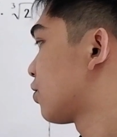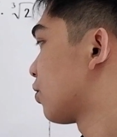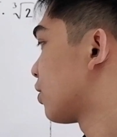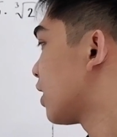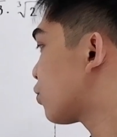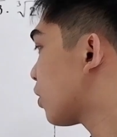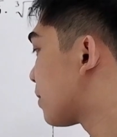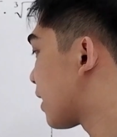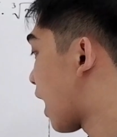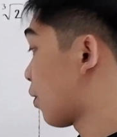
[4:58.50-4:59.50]
So So this will
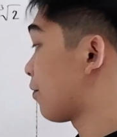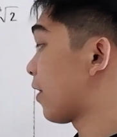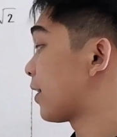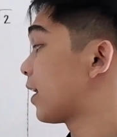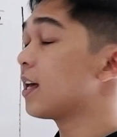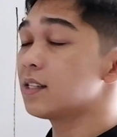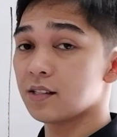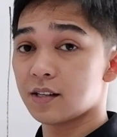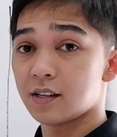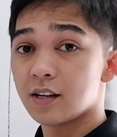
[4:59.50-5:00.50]
be our final
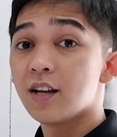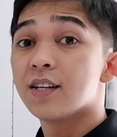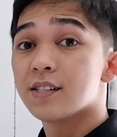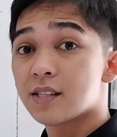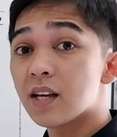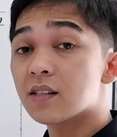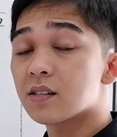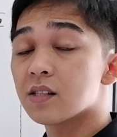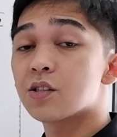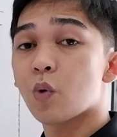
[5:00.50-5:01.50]
answer.
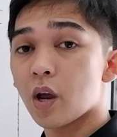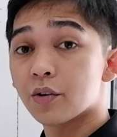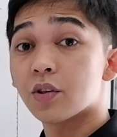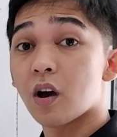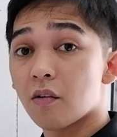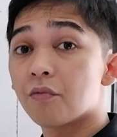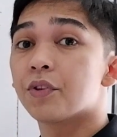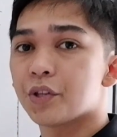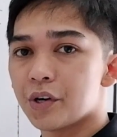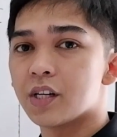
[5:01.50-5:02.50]
6 square root of
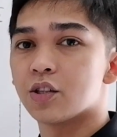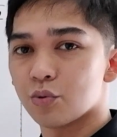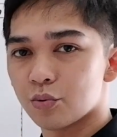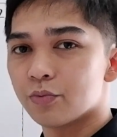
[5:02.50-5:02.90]
30.